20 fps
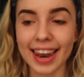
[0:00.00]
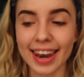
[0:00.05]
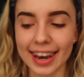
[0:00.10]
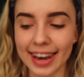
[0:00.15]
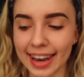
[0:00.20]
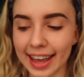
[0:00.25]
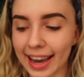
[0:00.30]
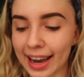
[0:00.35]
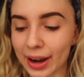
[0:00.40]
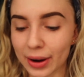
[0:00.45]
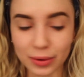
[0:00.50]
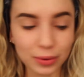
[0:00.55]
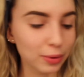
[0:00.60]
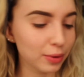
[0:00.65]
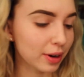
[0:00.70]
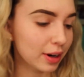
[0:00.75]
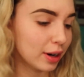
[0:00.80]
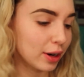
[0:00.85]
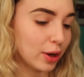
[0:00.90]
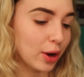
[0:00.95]
Now
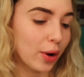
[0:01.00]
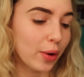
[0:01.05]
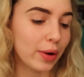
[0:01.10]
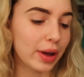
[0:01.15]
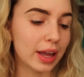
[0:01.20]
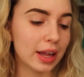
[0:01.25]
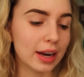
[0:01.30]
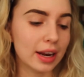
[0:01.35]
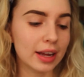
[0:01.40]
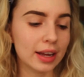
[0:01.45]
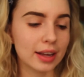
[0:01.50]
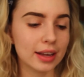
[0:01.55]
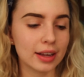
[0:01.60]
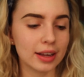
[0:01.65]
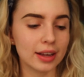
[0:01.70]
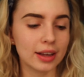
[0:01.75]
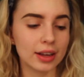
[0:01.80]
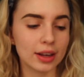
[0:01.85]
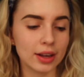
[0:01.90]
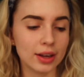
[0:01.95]
we're gonna go in
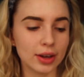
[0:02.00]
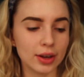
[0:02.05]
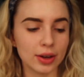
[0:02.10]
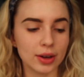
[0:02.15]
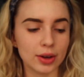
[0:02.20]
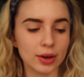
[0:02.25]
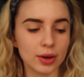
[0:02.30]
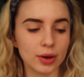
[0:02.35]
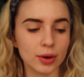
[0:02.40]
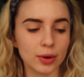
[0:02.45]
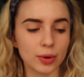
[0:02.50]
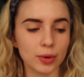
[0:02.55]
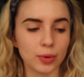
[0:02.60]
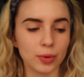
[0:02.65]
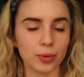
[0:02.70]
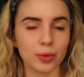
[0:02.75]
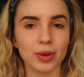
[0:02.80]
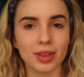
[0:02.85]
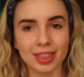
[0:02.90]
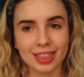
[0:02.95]

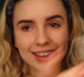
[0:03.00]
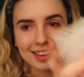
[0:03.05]
with